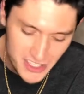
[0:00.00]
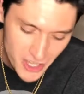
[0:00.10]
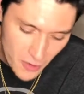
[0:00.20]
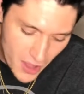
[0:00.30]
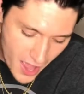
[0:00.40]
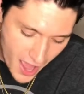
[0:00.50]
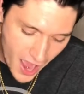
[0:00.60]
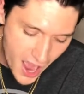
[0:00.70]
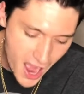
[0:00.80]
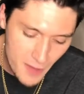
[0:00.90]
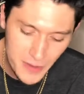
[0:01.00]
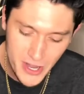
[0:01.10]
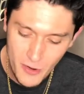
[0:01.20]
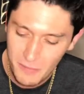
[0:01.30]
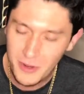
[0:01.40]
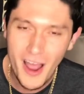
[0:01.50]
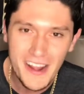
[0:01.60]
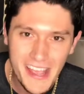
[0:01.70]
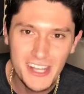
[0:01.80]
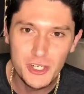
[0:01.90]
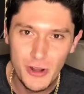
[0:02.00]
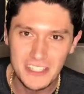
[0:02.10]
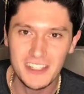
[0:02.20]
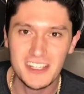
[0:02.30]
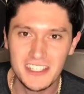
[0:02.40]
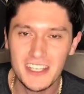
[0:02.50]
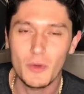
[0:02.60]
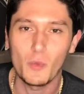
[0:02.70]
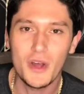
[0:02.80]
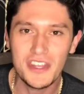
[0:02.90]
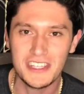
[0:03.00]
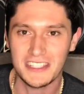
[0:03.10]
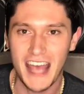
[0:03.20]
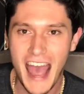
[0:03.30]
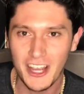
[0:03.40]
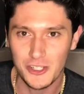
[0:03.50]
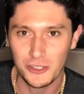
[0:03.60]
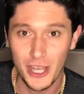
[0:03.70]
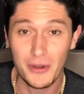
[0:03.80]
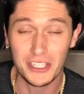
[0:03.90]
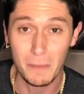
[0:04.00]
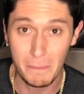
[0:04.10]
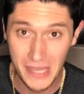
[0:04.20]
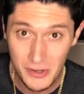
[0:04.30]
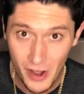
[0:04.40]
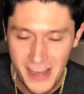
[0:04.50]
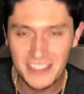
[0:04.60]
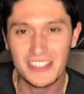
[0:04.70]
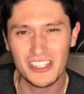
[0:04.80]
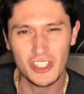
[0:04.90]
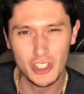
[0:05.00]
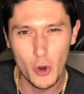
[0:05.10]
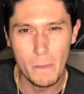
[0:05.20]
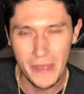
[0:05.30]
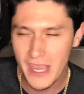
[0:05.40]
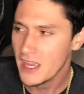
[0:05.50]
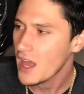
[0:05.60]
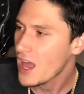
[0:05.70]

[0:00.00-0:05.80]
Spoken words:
so, I'm kind of interested to see what this is actually going to be like since it's so big.